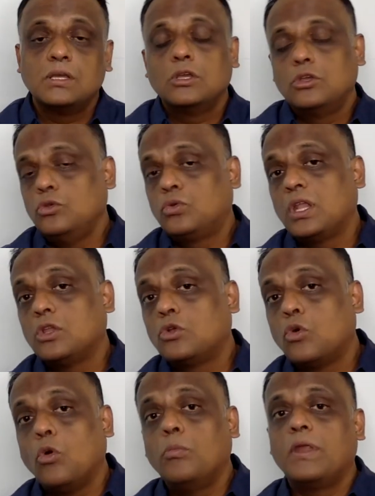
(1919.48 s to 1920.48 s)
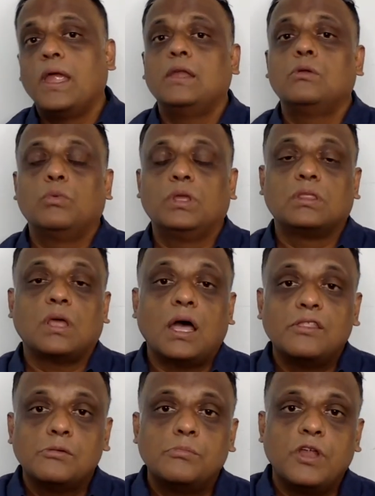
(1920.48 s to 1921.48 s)
you can co-brand with other
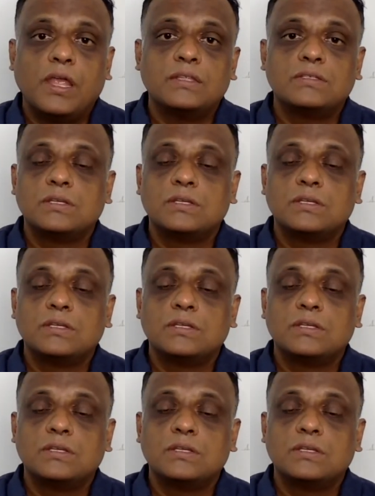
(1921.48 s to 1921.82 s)
brands